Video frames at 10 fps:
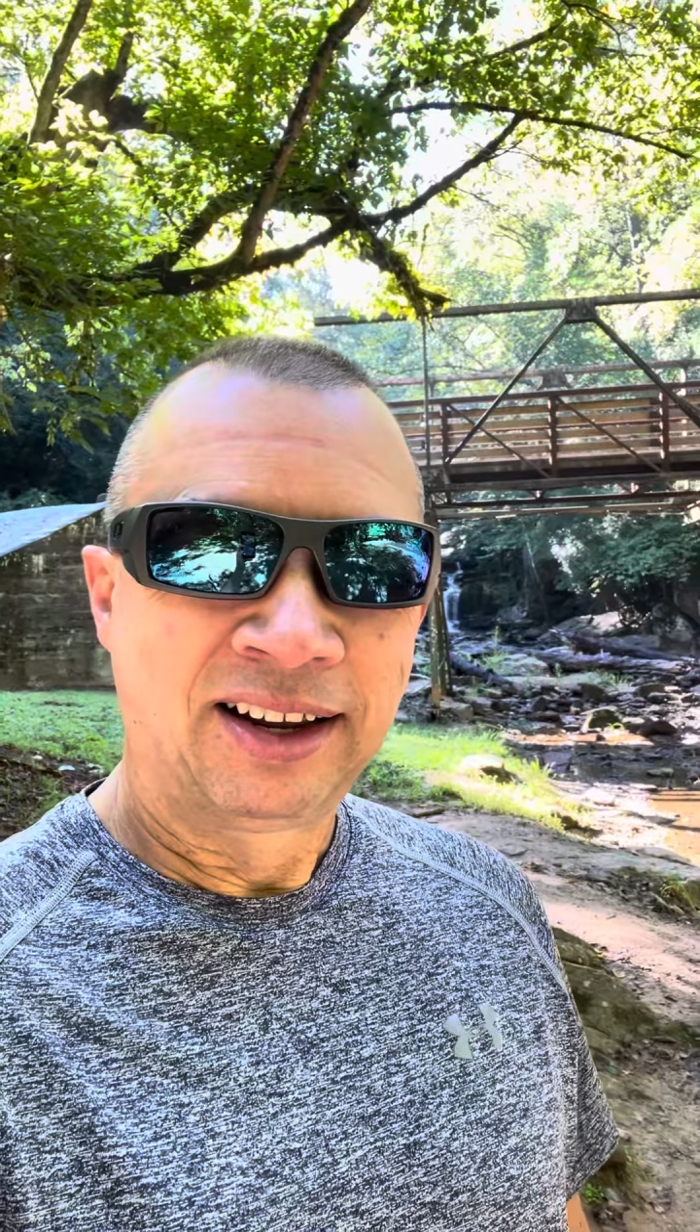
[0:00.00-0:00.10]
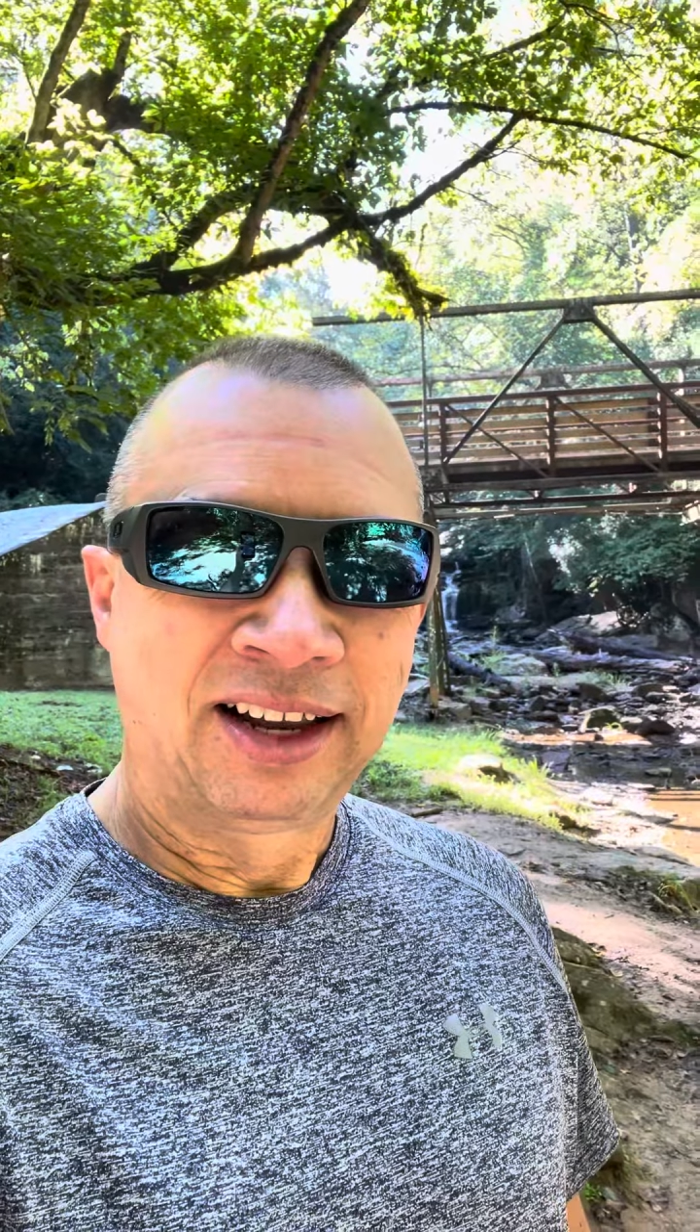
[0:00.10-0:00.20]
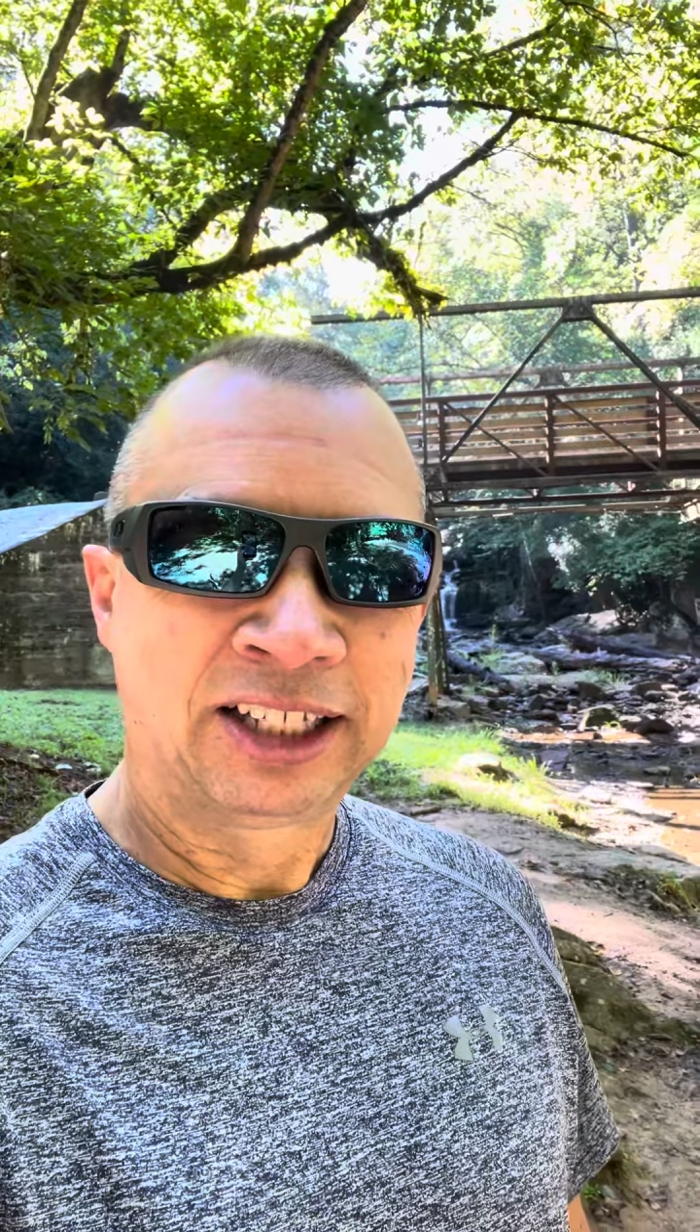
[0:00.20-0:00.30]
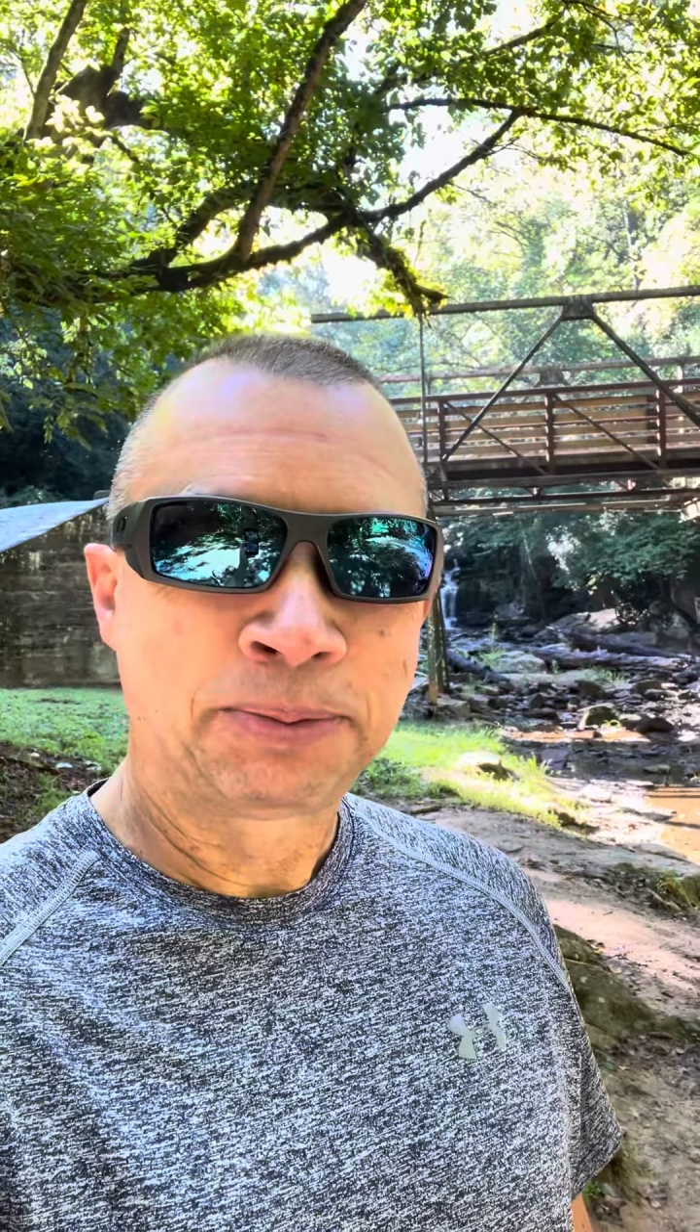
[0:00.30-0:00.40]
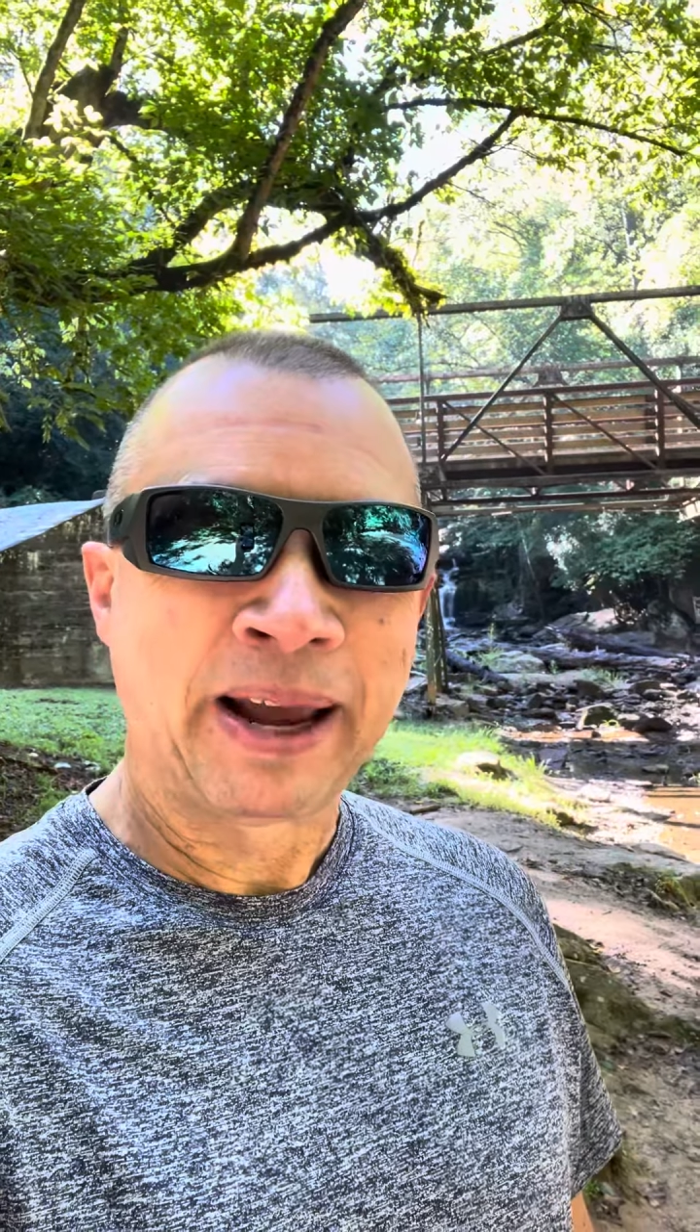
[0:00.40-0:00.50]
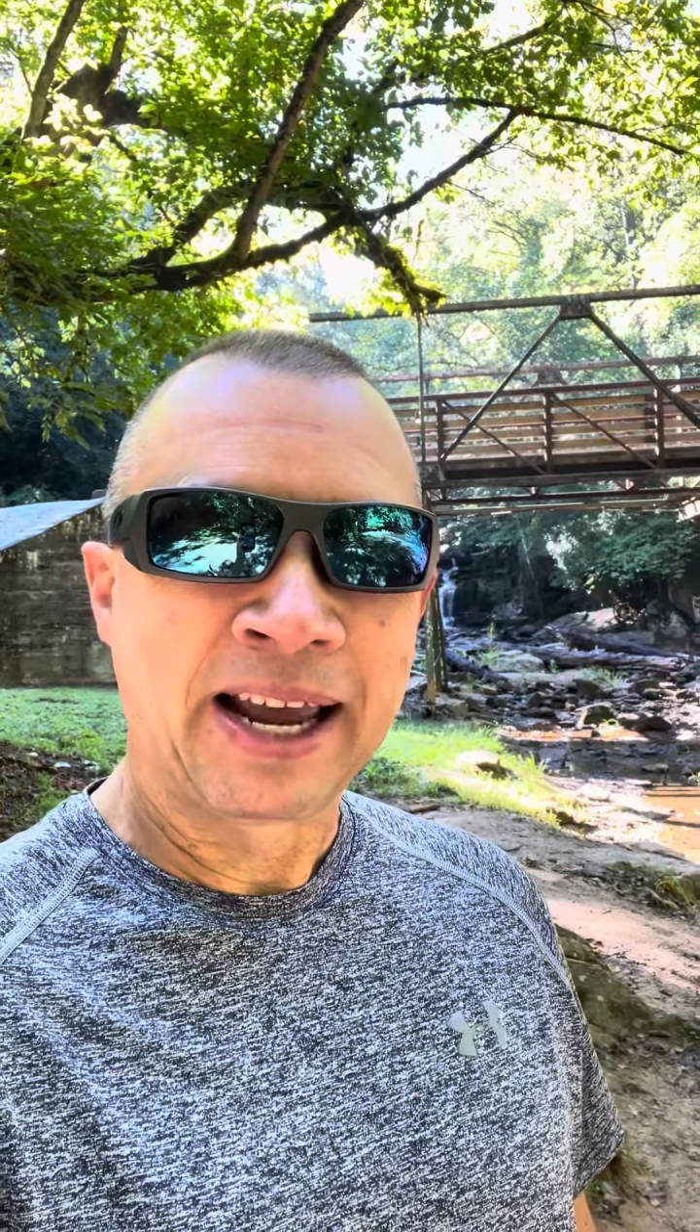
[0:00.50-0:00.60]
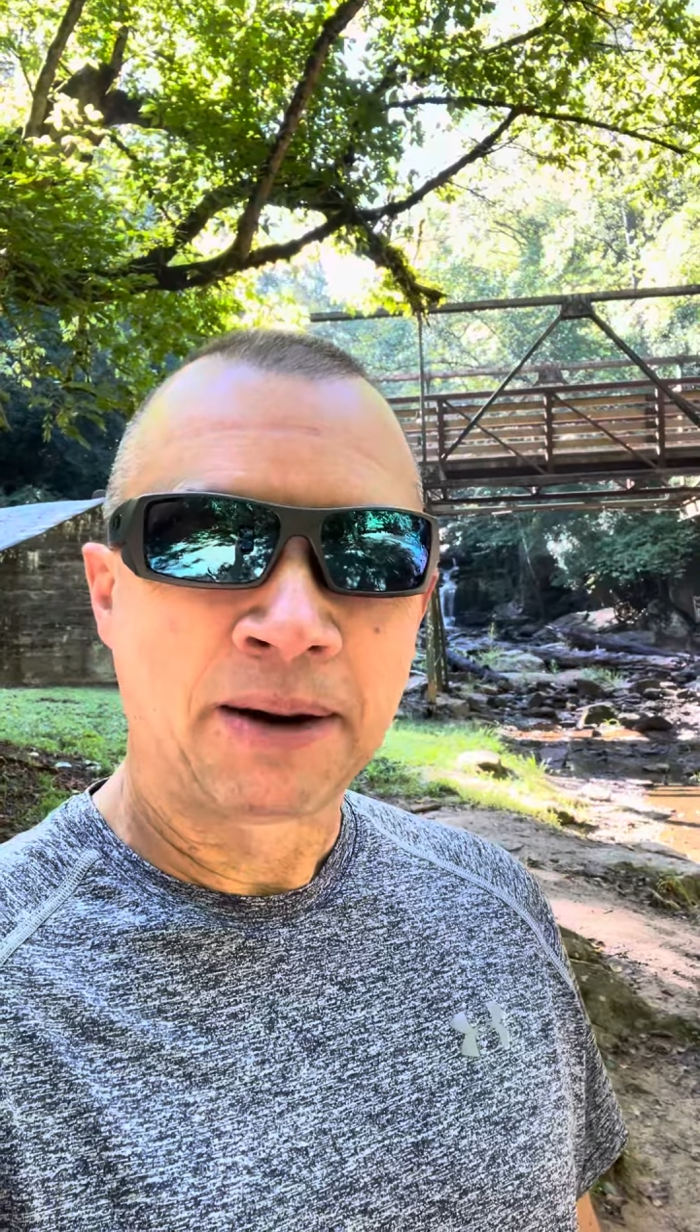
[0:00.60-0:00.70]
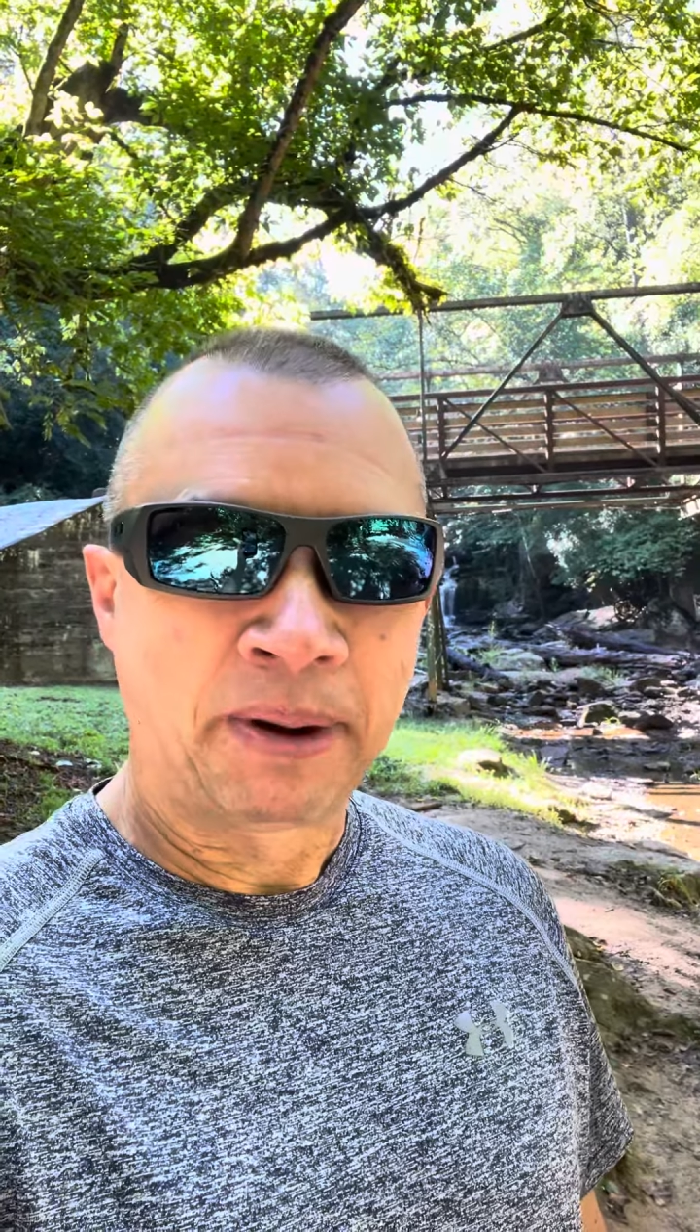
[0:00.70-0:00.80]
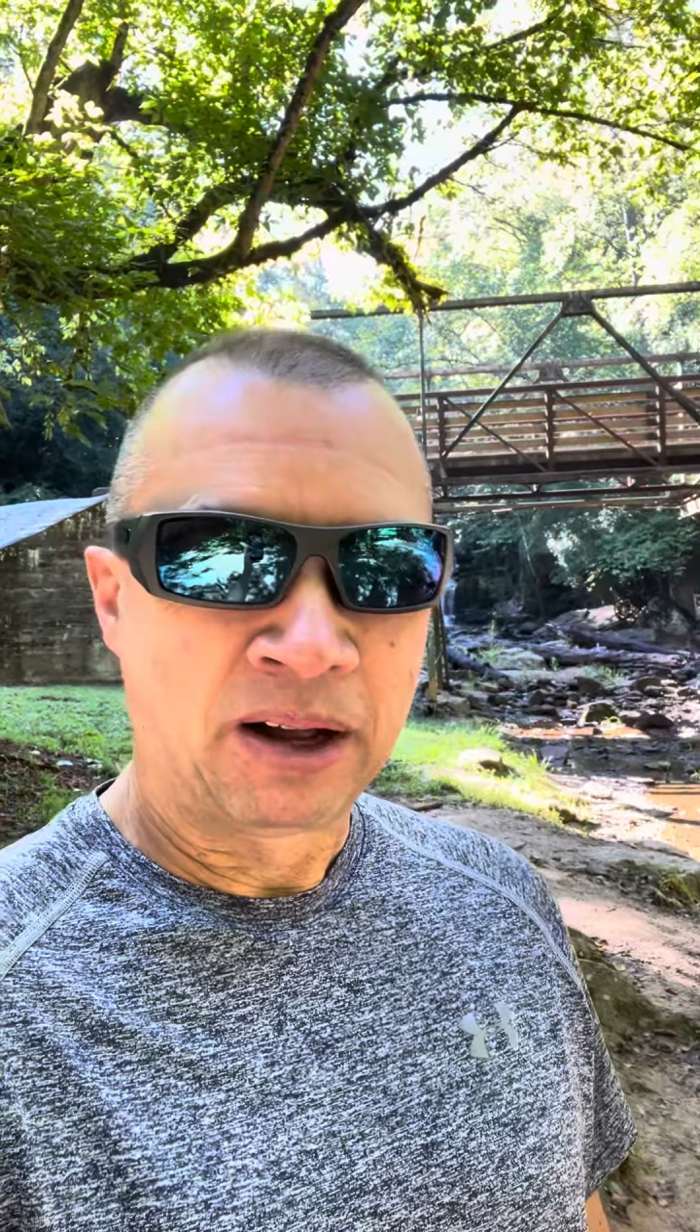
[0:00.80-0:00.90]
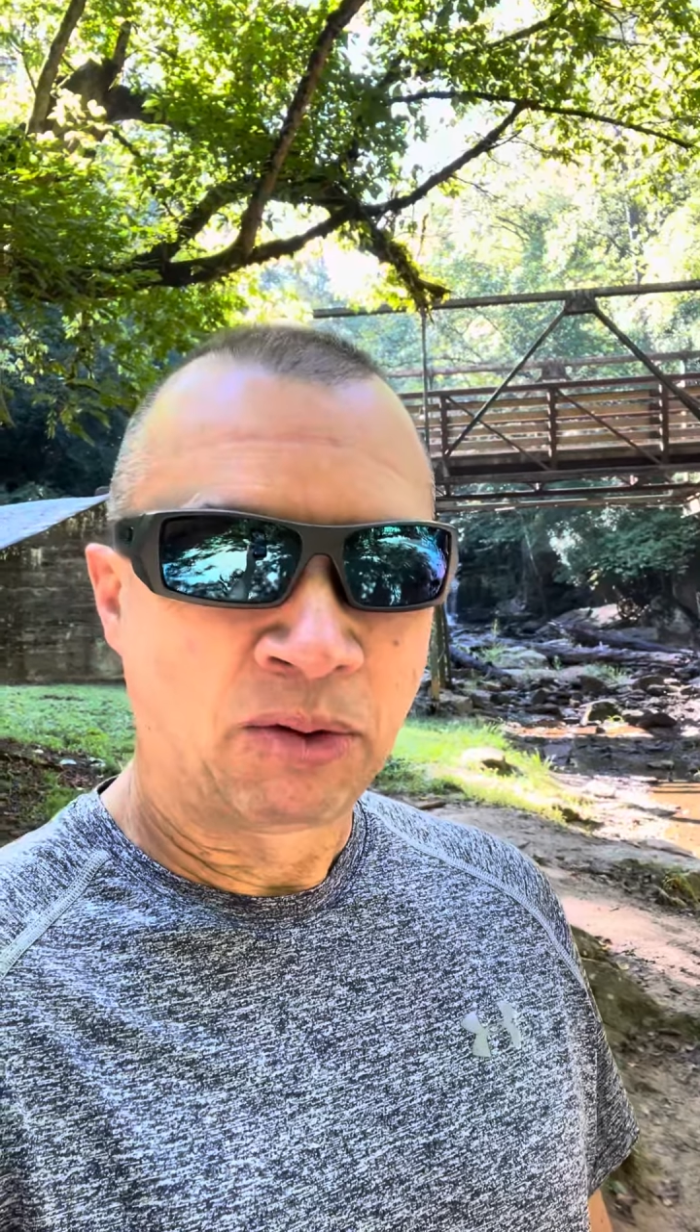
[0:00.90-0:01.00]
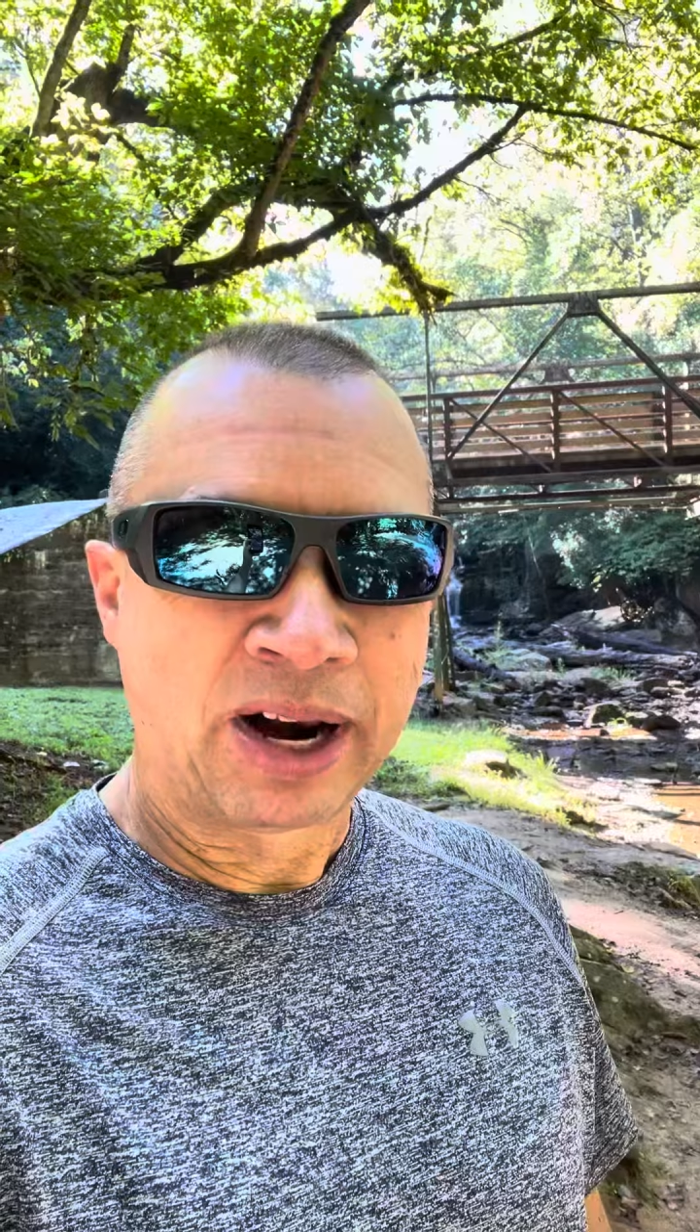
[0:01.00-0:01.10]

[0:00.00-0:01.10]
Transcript: expand upon